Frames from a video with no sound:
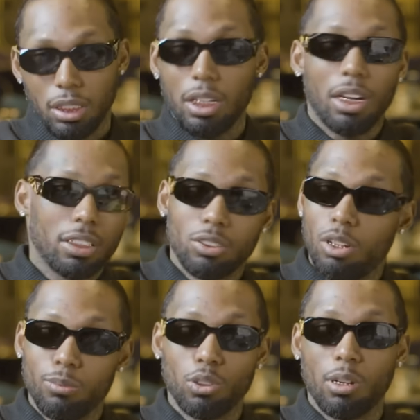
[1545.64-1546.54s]
Yeah, that's not.
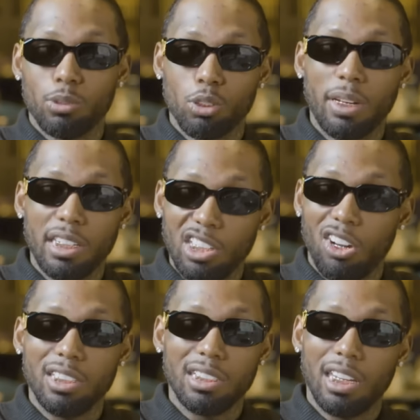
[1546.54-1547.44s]
I'm talking about the
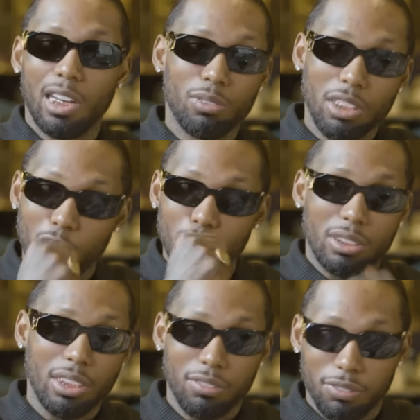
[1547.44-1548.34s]
yardie gal with the gold
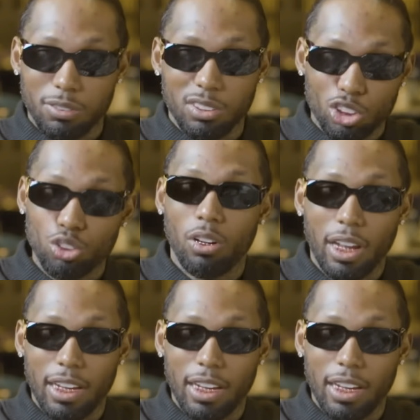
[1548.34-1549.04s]
teeth, strong